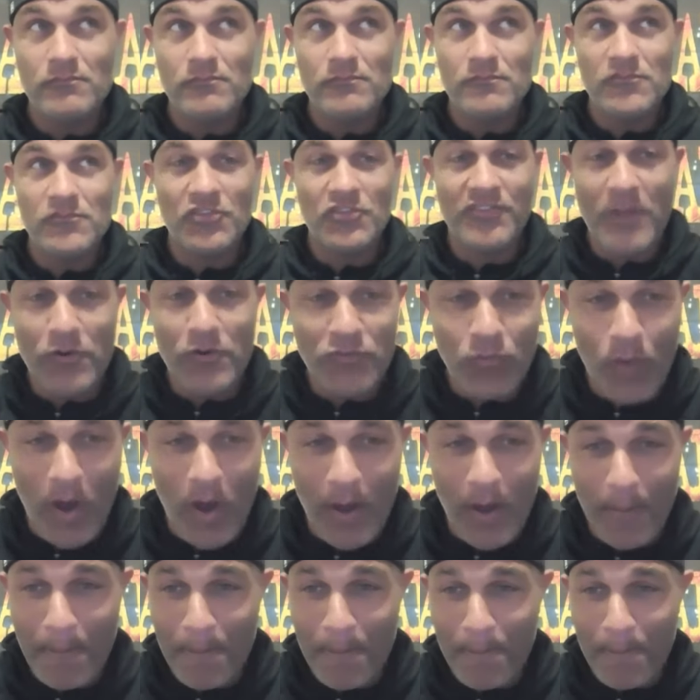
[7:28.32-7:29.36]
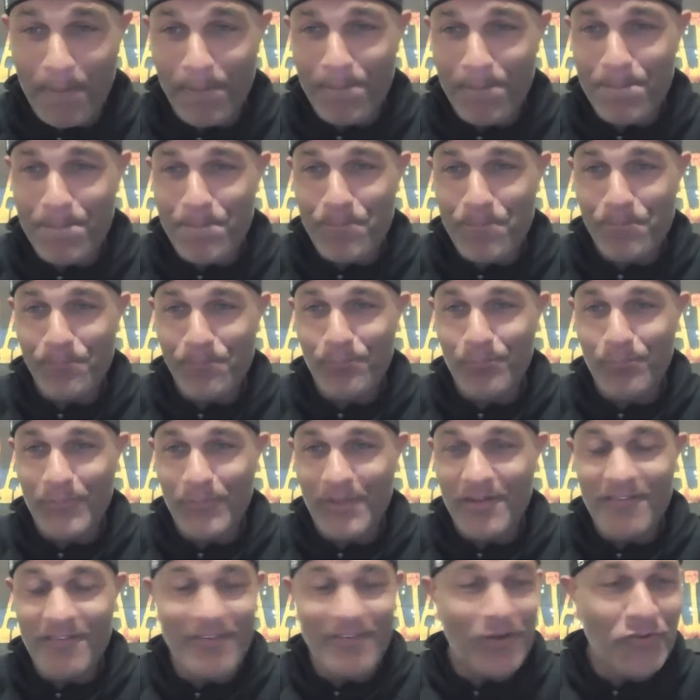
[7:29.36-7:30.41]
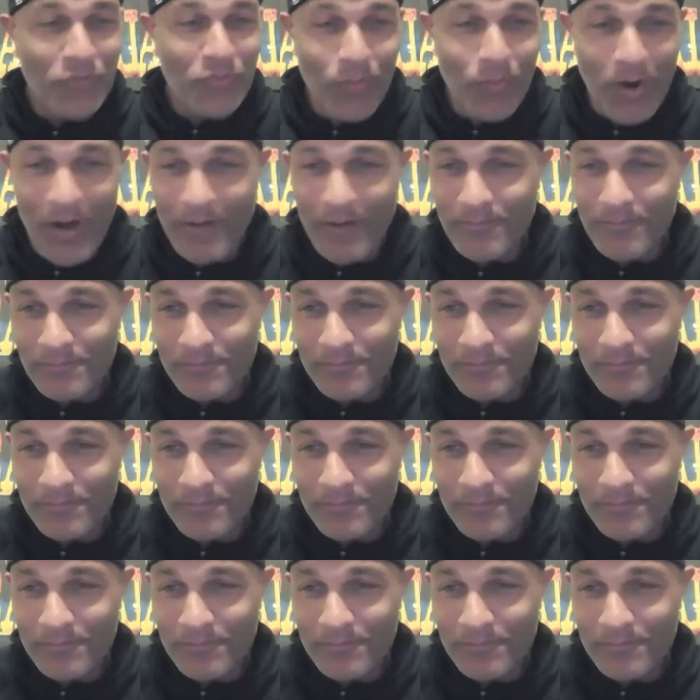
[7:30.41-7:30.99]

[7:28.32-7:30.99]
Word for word: So say what you want. Say what you want.